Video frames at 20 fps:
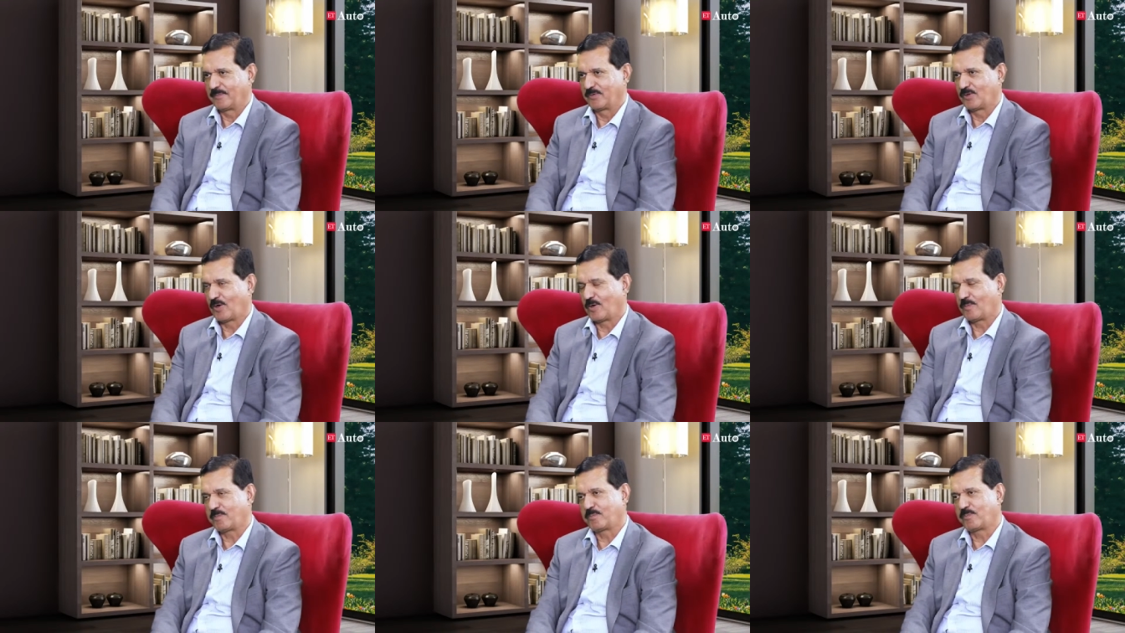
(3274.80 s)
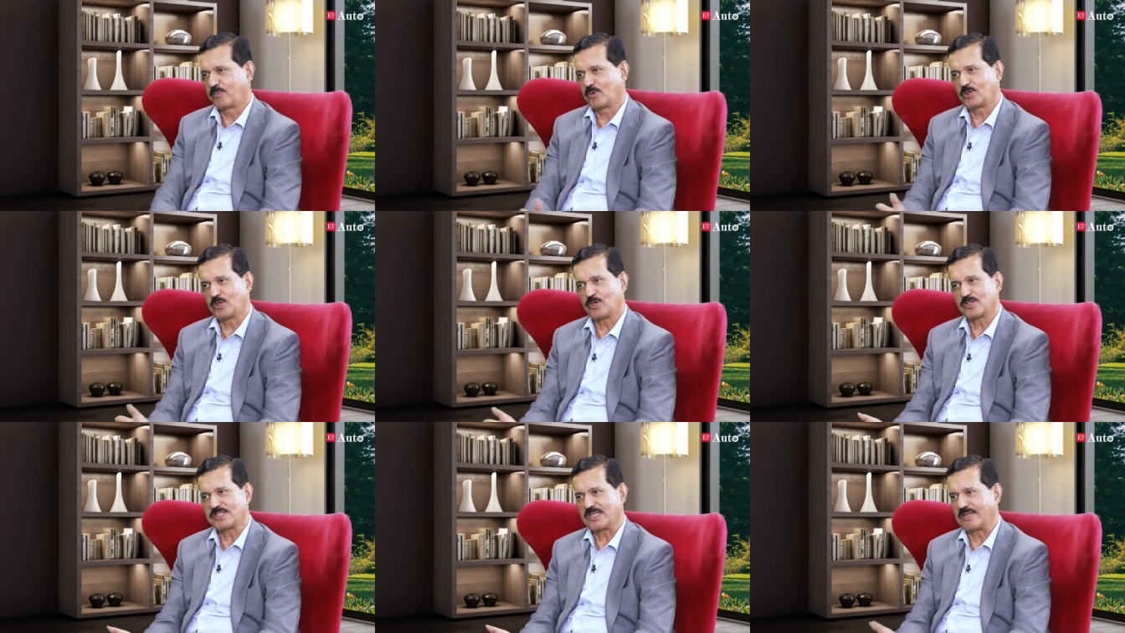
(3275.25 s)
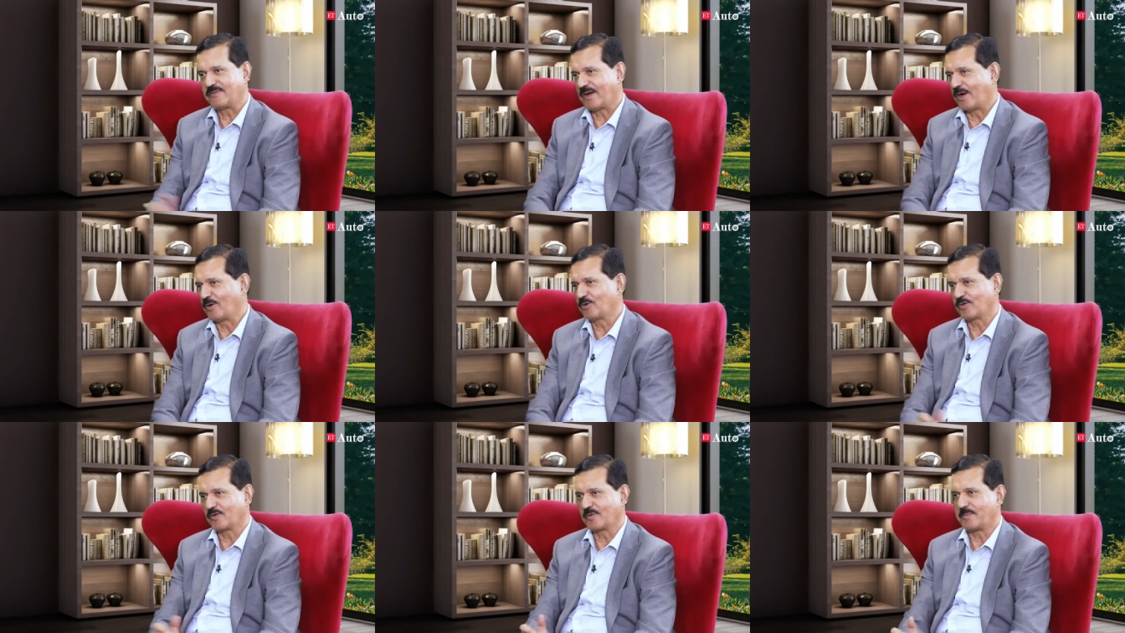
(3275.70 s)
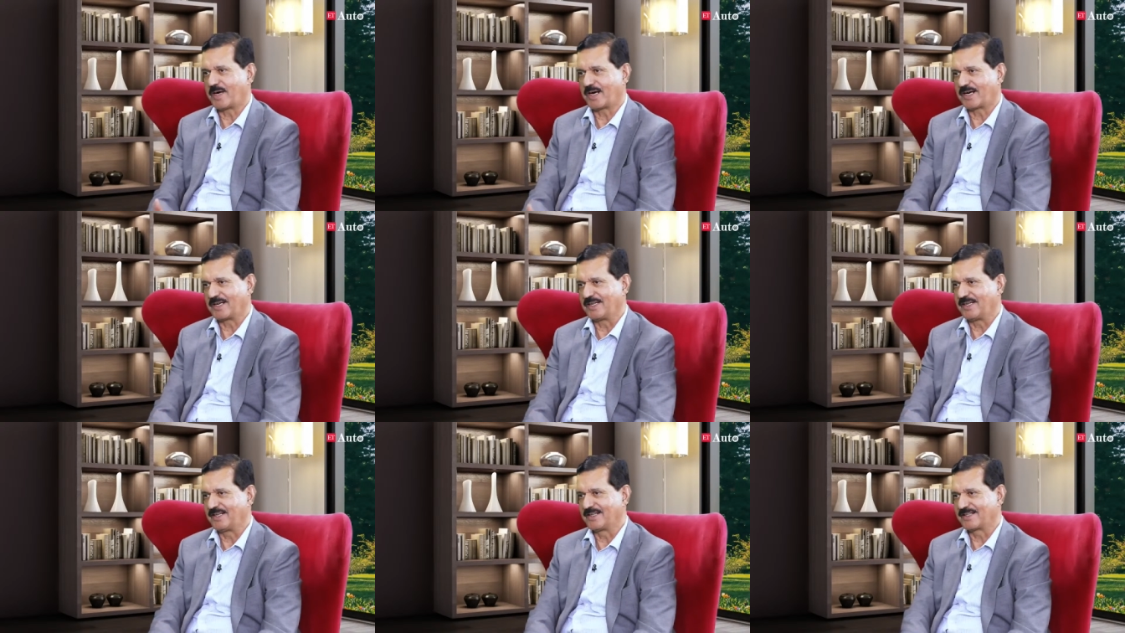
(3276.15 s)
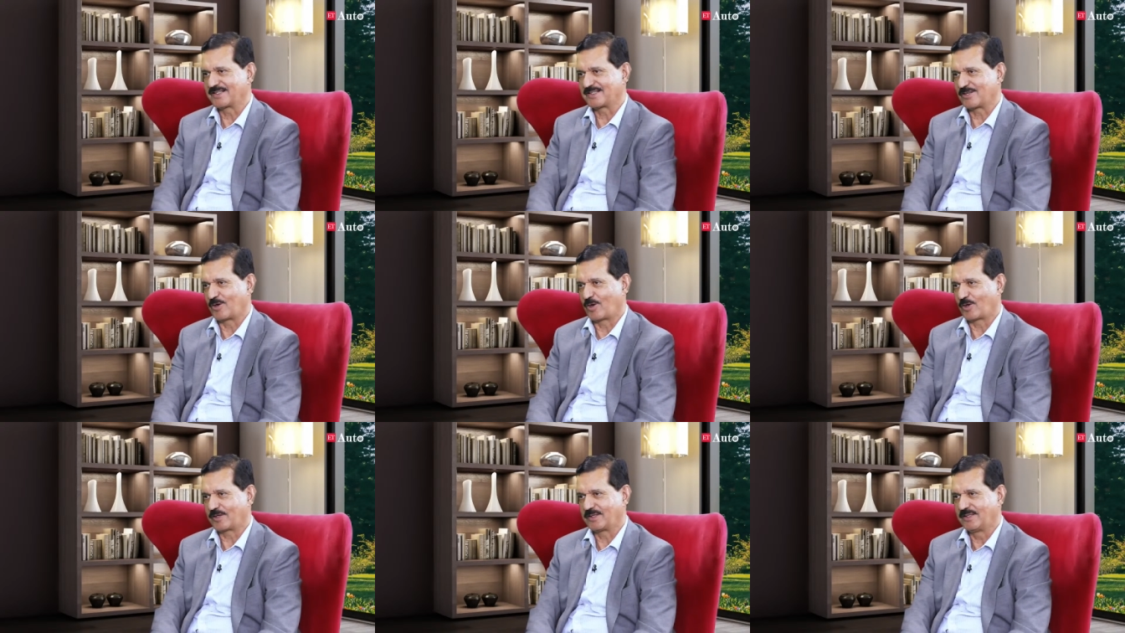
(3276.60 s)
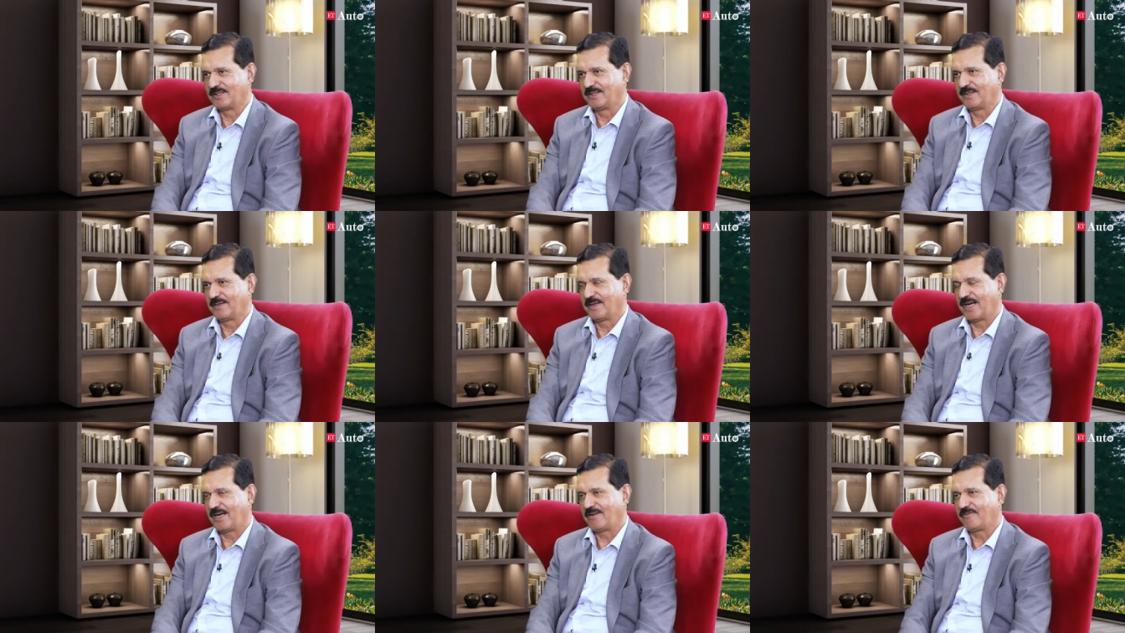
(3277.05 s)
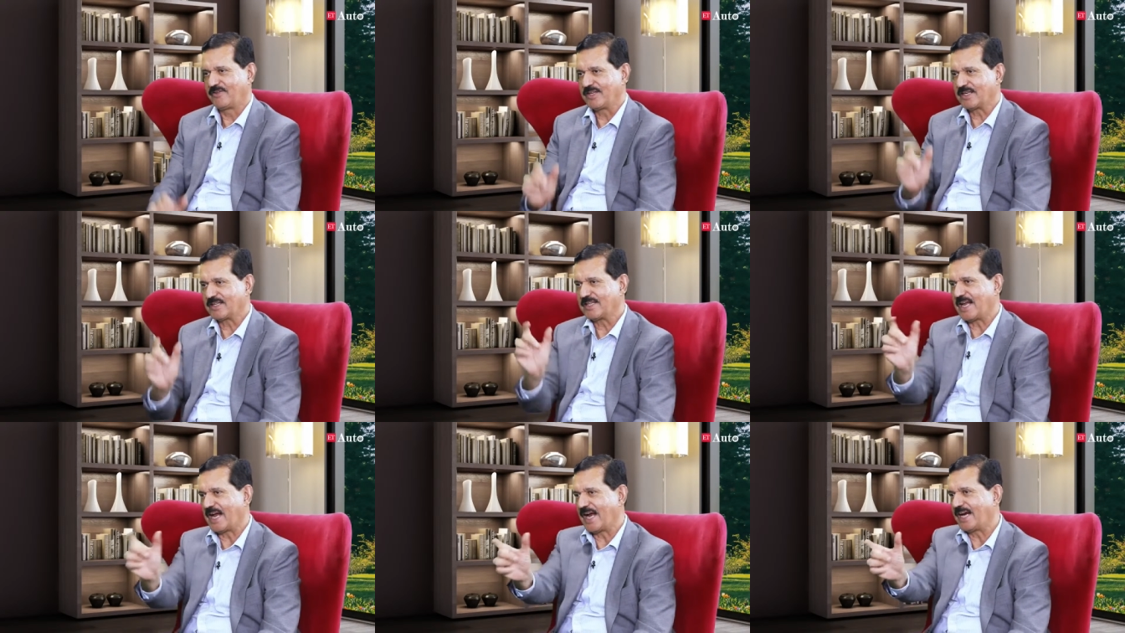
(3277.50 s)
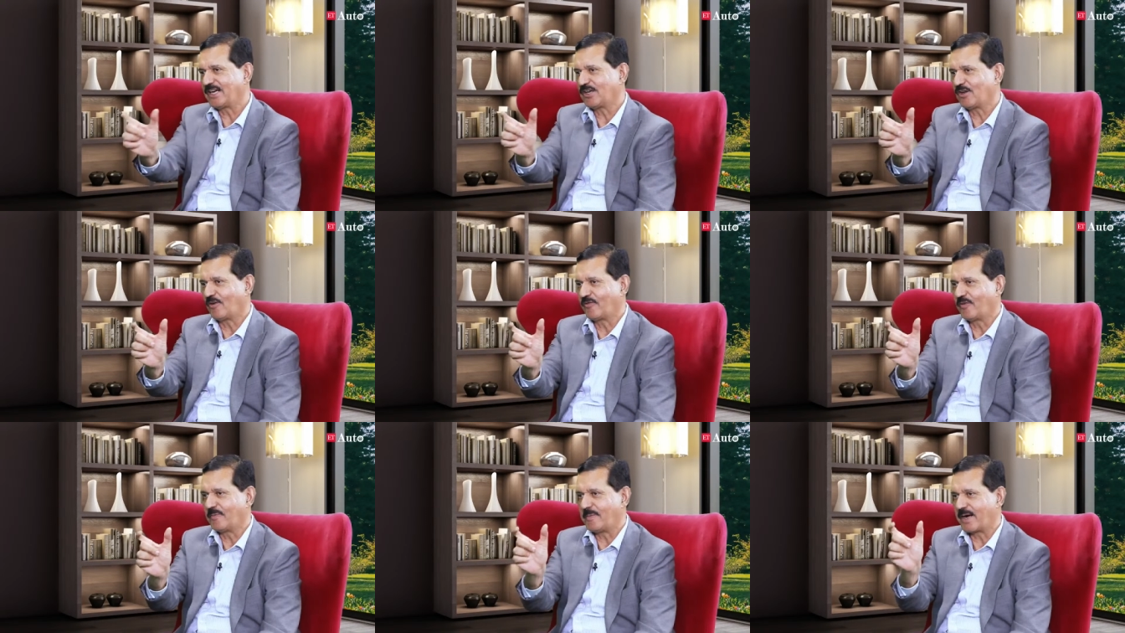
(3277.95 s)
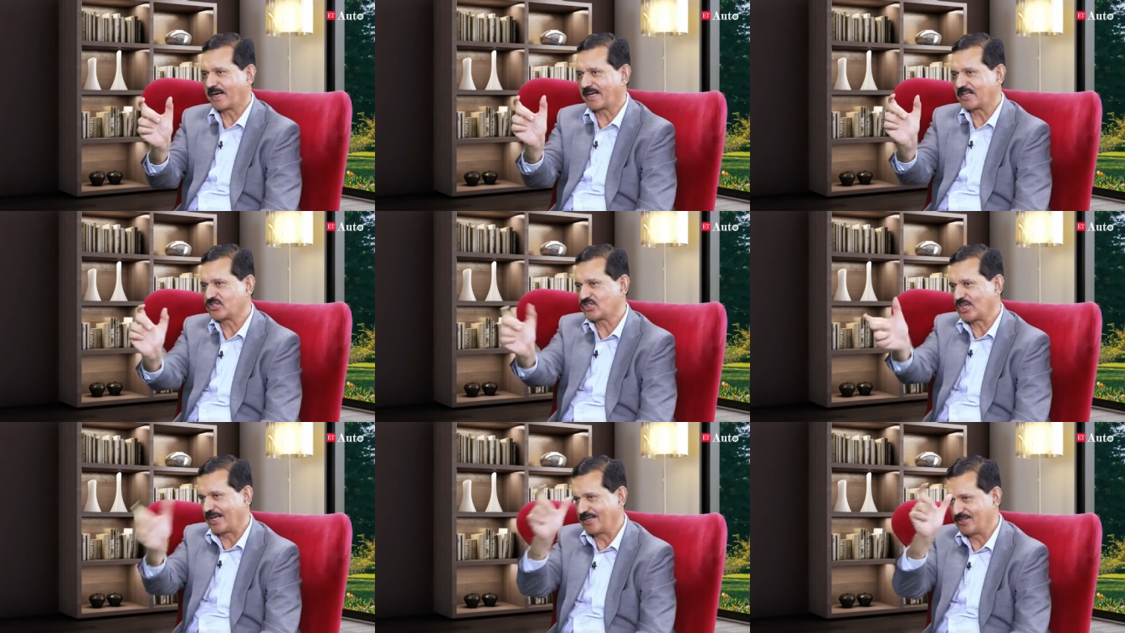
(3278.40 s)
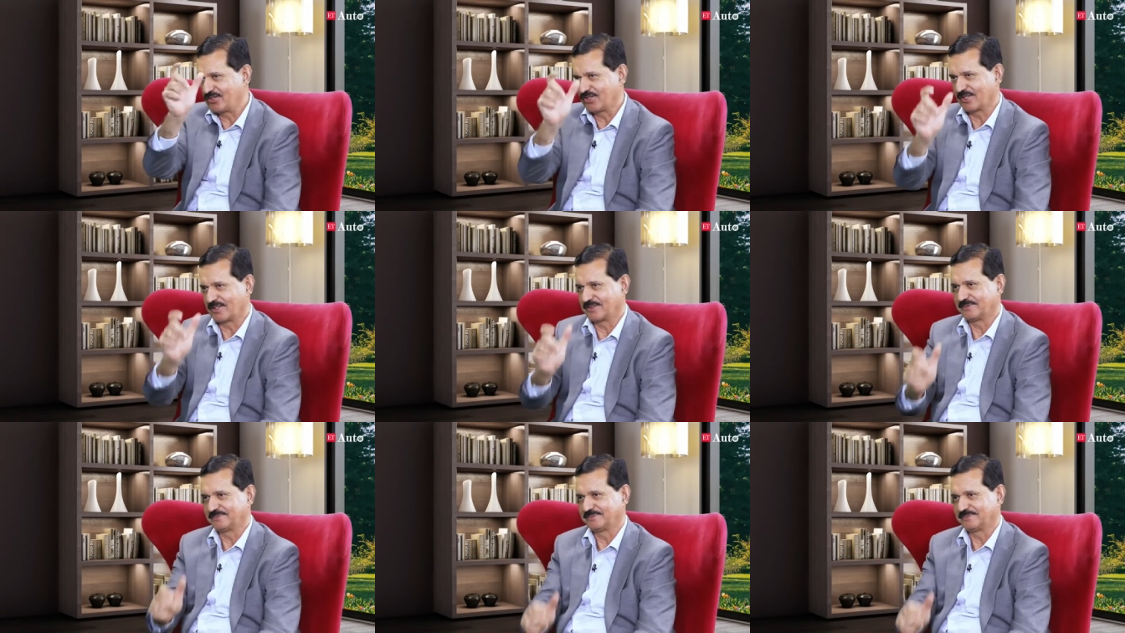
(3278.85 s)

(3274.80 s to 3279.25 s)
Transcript: Now put yourself out of the market leader slot and wear the hat of a market challenger.